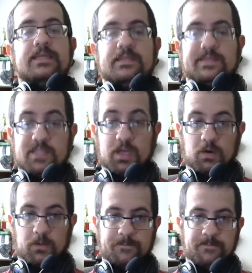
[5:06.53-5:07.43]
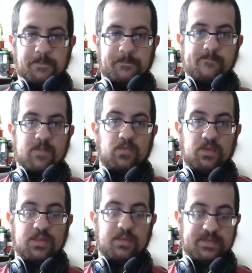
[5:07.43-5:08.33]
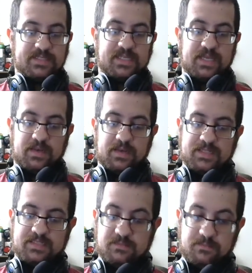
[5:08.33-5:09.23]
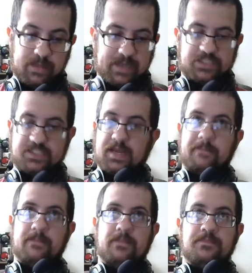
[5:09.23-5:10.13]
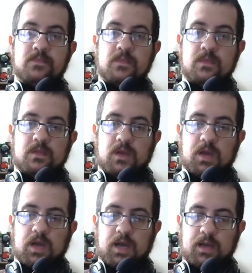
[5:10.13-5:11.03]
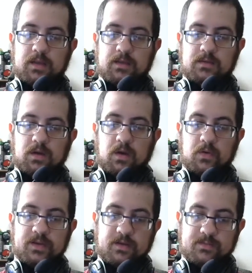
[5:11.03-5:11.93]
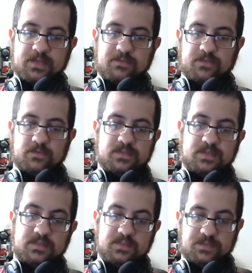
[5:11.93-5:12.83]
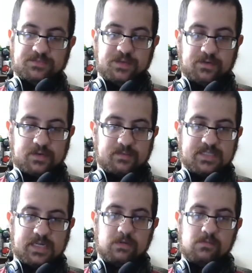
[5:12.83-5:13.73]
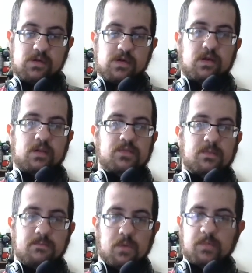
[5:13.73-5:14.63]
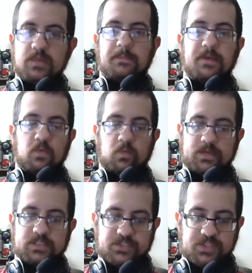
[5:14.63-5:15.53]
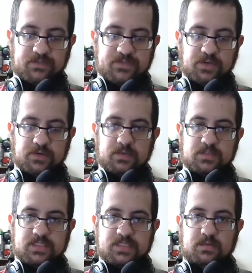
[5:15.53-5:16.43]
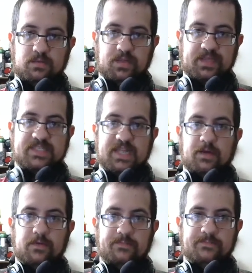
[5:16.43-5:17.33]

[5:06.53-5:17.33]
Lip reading: So, with all that being said, it's match time. Hogan comes out first, then Jeff Jarrett comes out. The moment the bell rings, Jeff Jarrett just lays down.